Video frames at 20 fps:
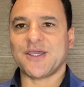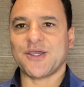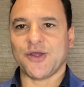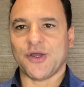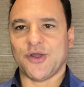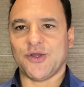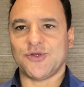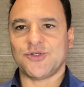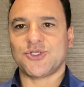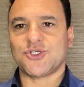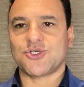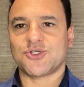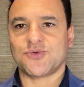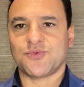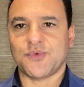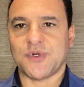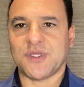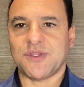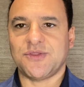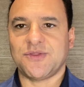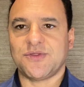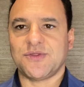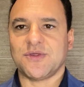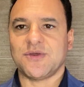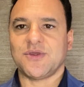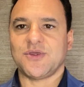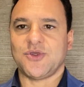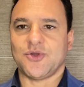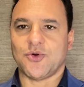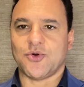coach with
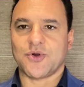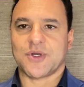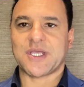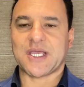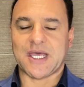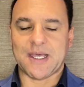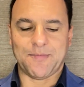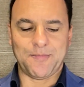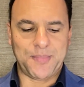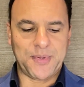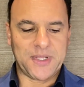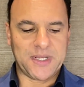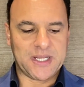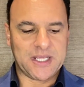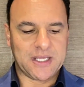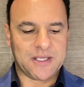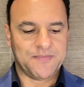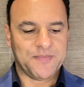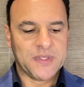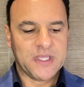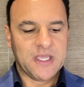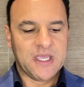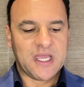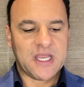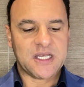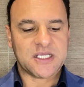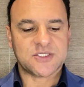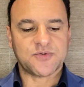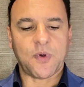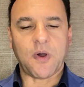your company.
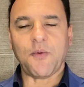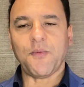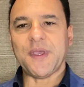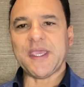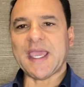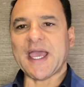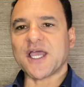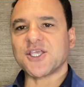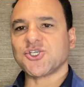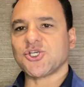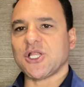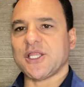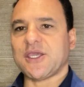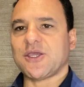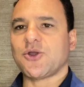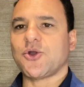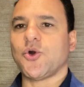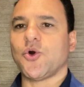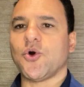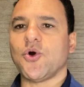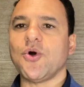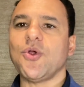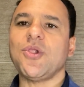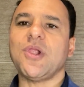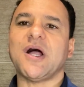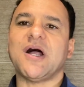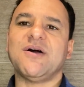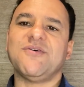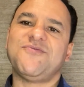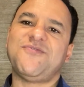And it's what we actually
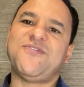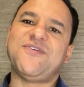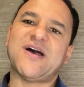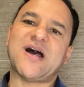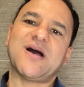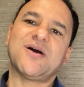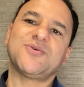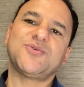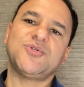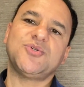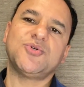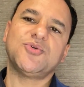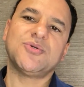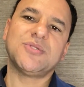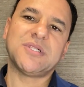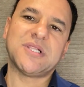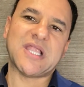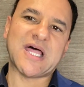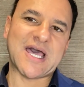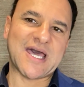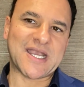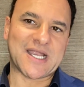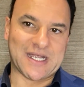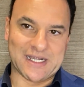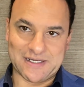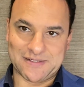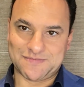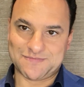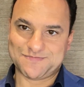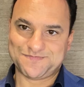call a value
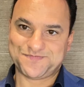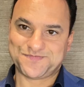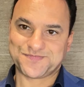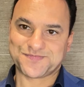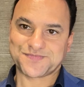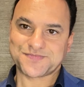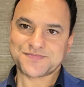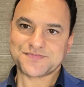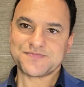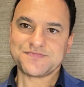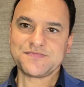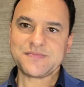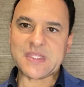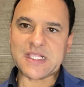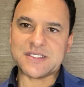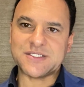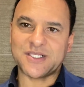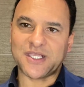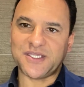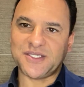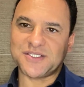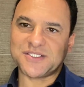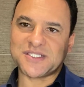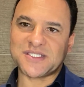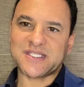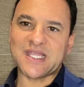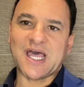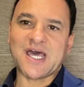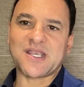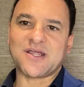ladder. So you
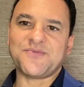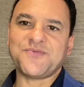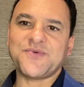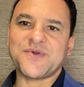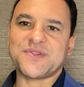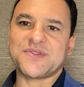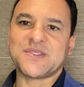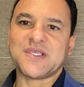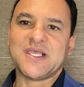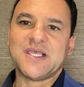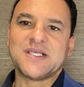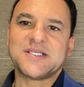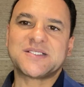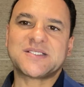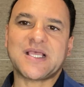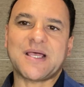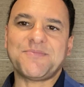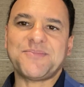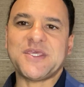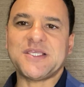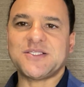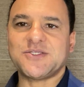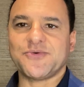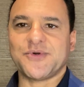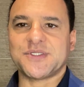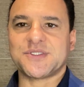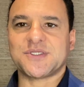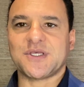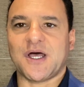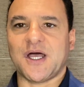start off with something to
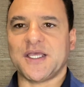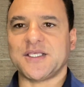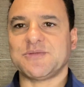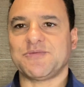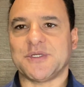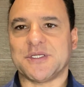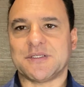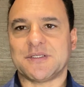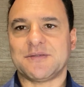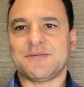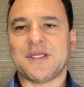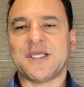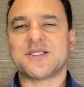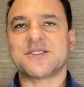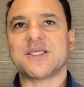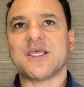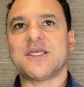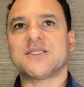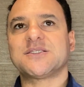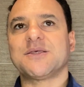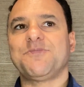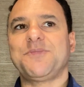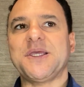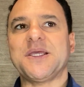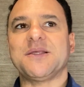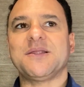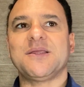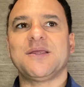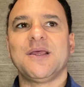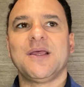enticement. It's a
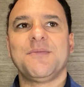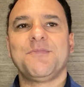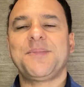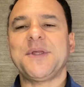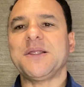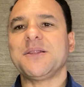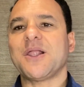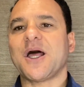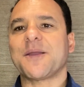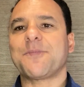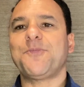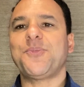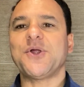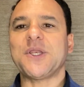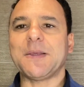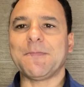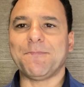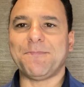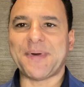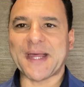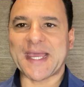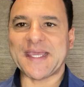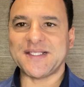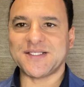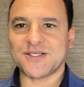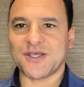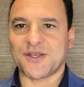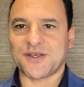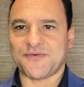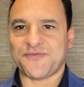bit like putting
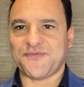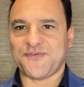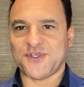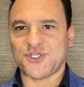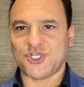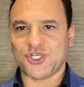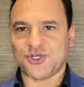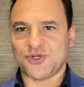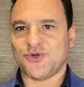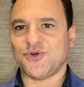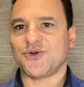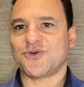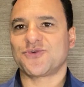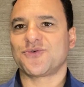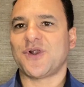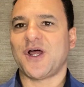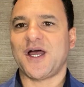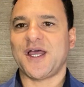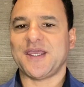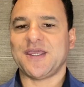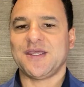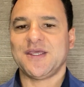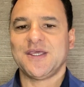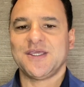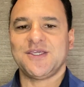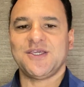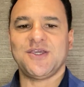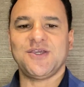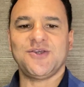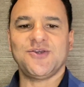bait on a fishing hook, right?
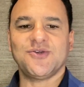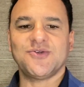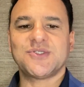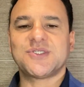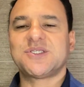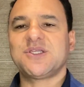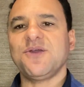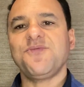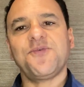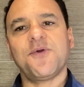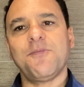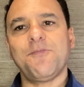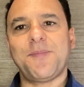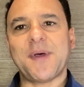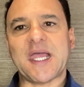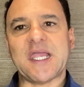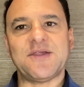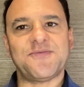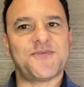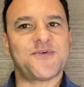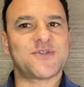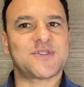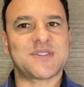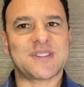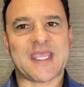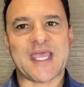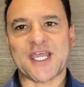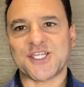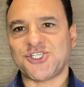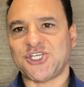You use different bait for
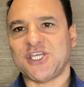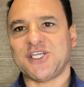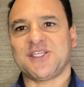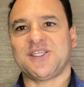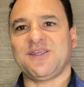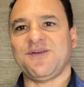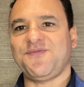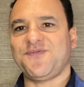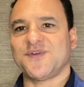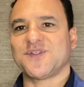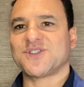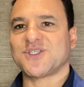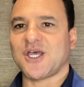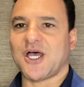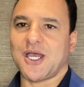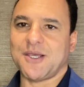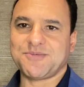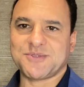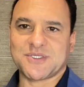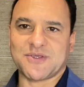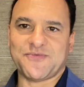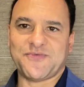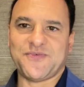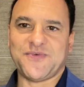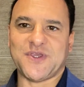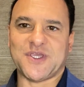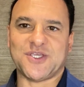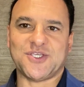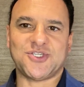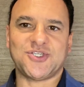catching different types of
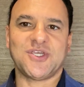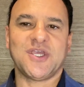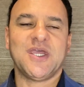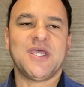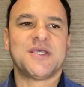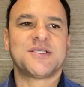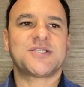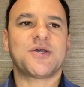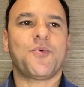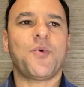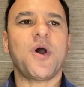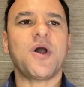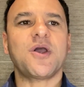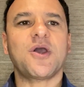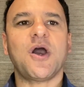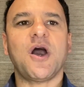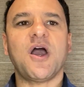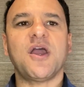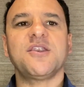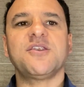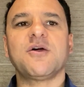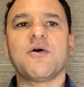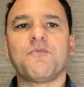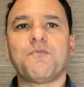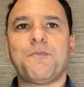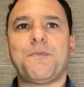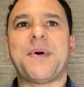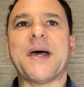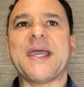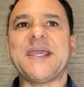fish. So what kind
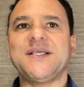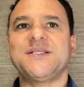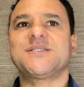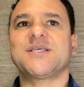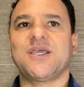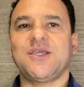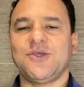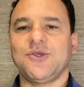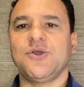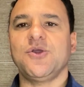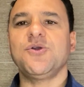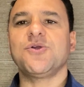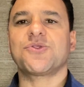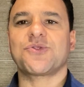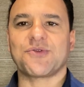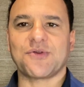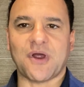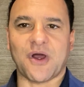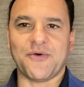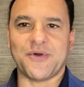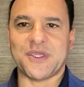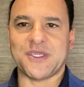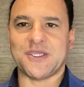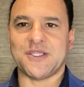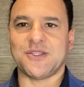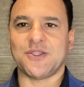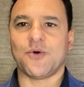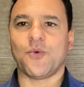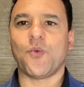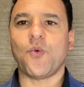of bait are you throwing
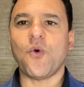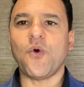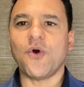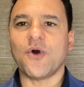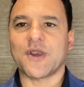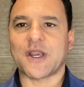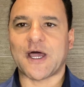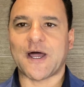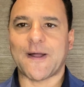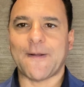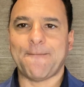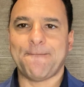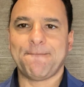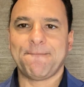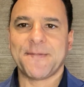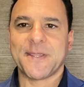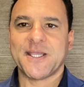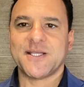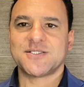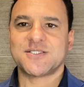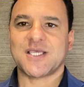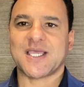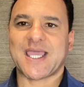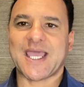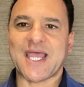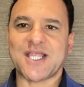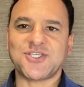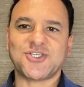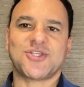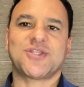in the water to
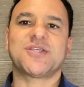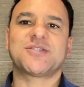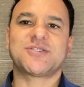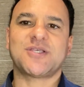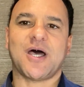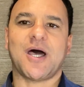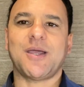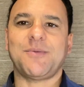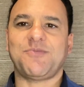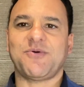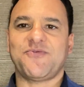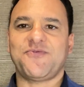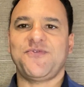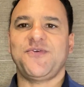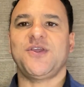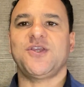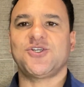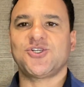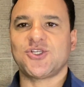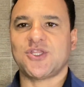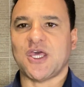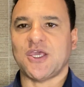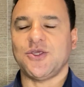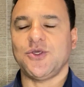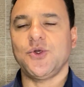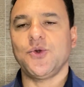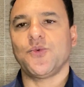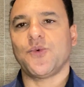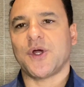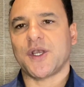catch the type of fish that
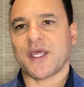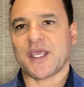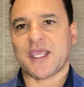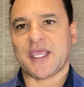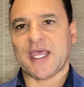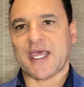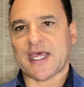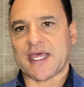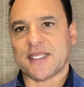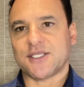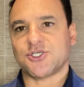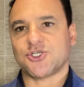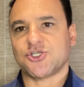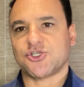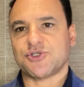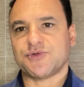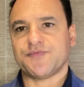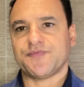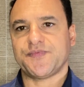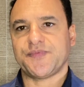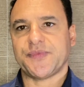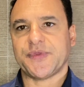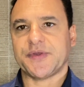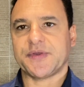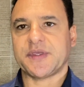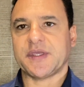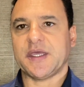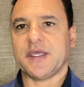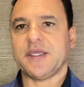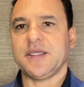you want to catch?
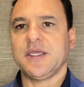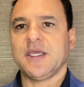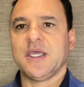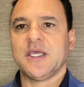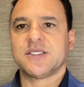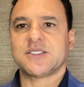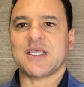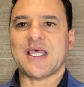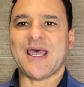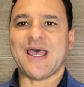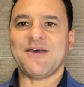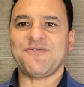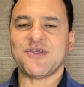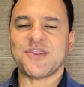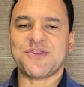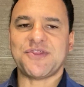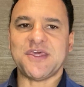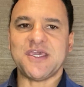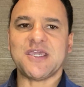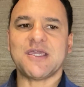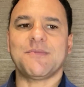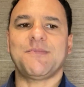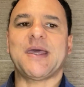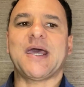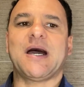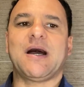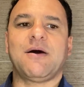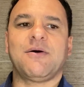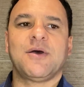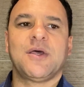Okay, so have a think
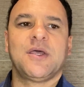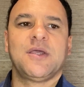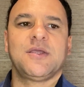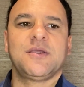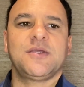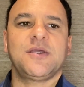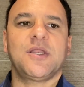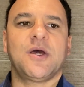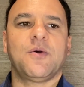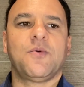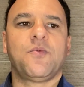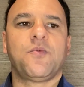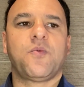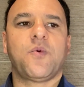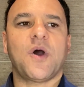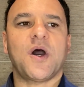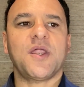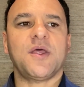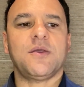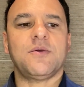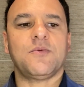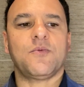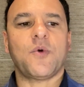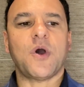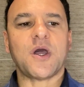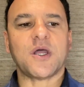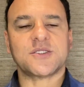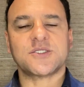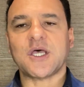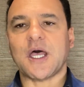about,
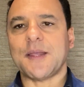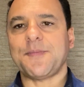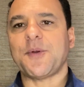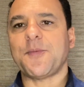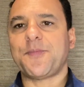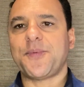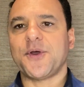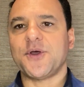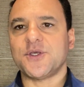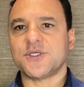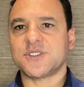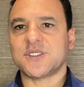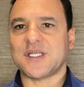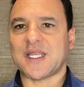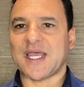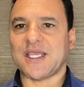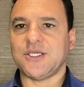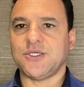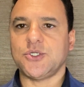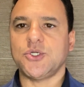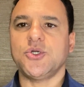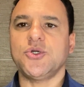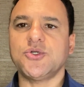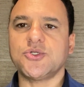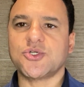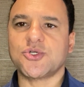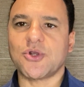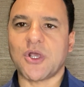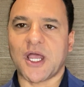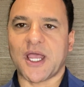what type of person are
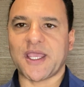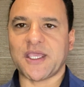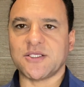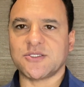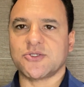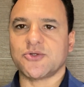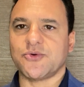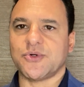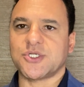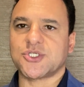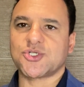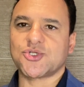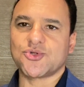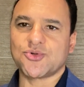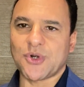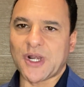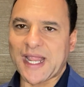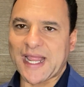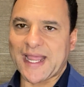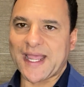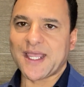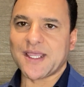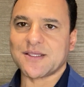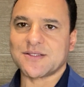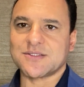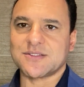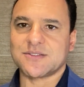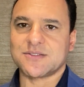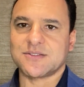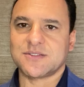you trying to
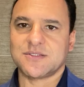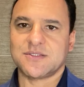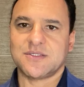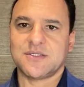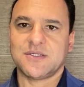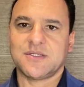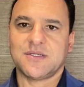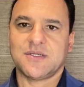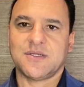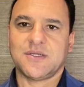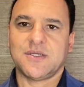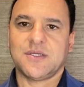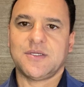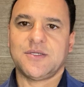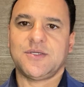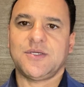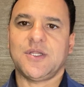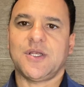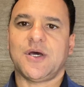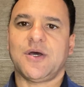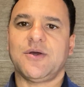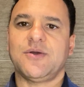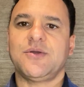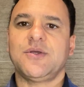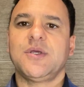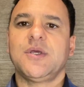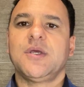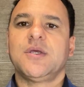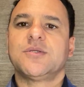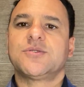attract,
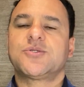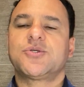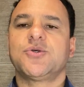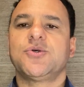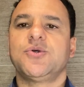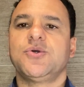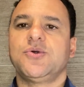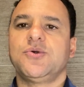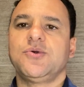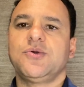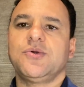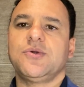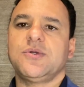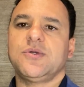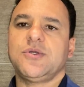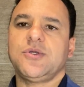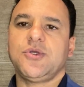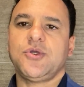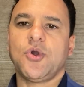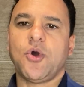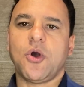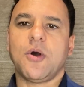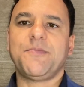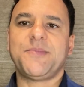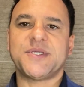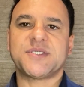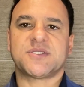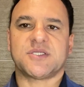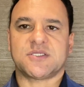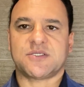to your
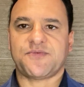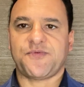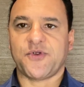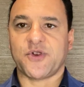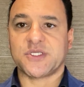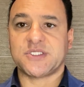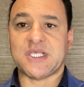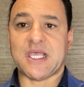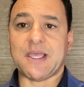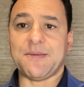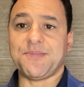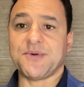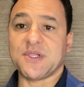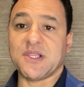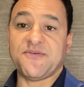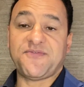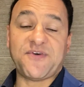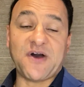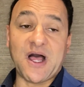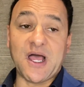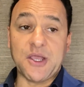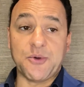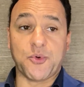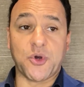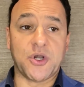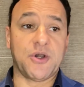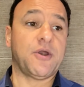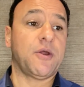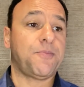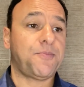business. For example, if I
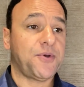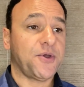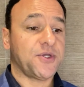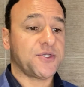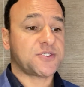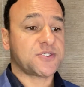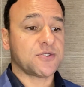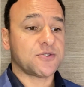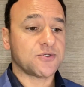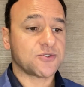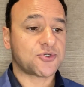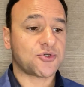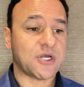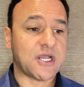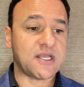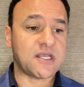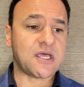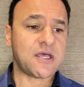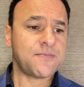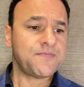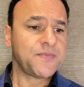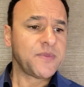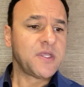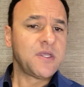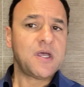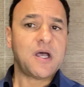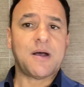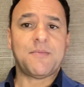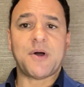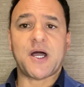were a personal trainer,
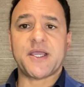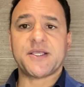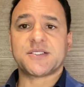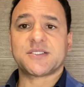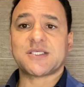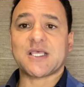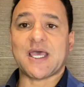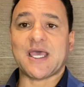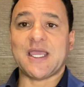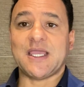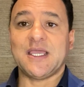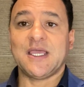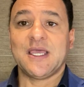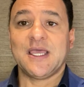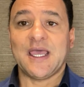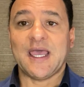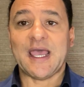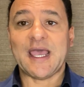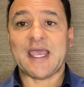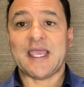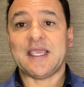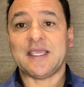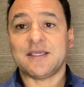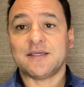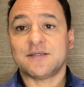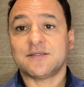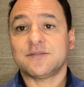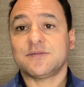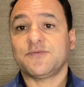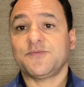I might say, hey,